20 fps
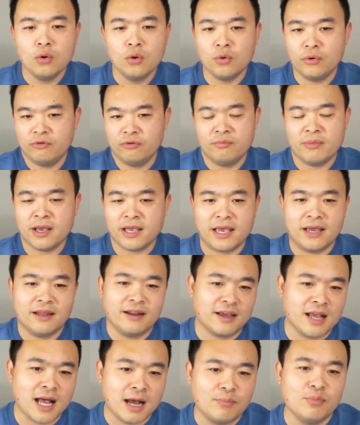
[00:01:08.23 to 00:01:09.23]
or you might get
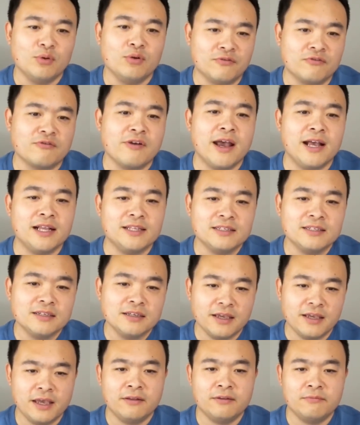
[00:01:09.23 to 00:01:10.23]
a couple of grand
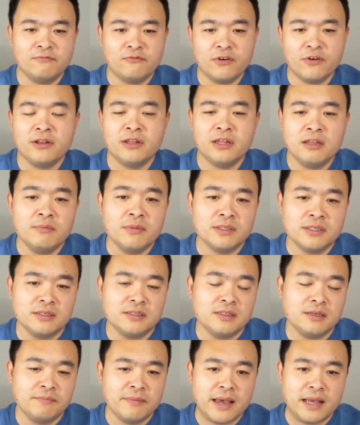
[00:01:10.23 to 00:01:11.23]
in very
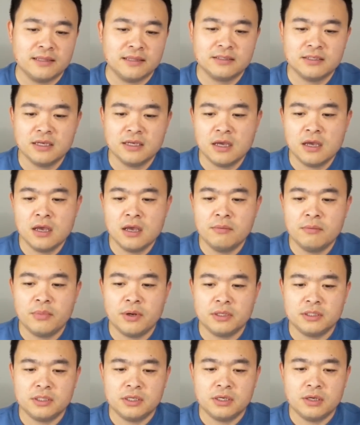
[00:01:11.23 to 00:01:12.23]
limited amount.
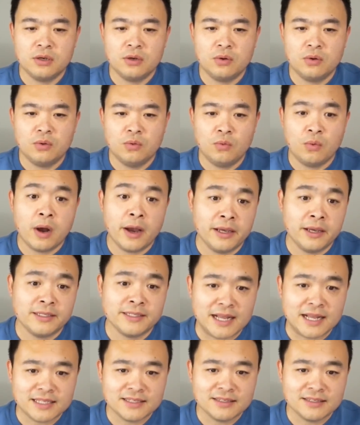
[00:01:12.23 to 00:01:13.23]
But why is
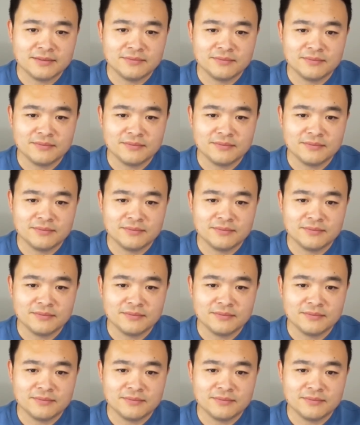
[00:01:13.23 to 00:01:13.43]
that?